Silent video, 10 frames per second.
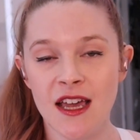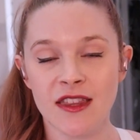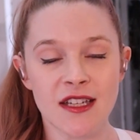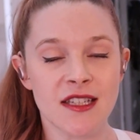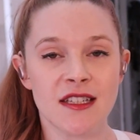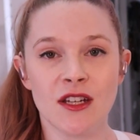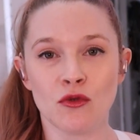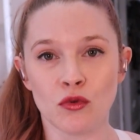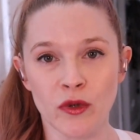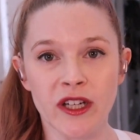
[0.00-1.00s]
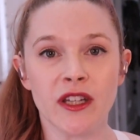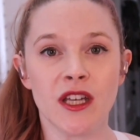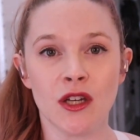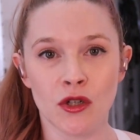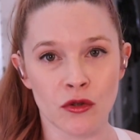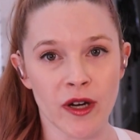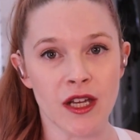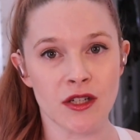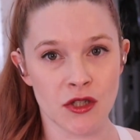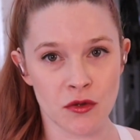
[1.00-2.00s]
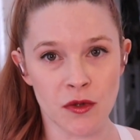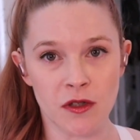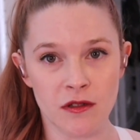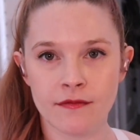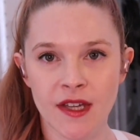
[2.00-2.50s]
this is a really great tool.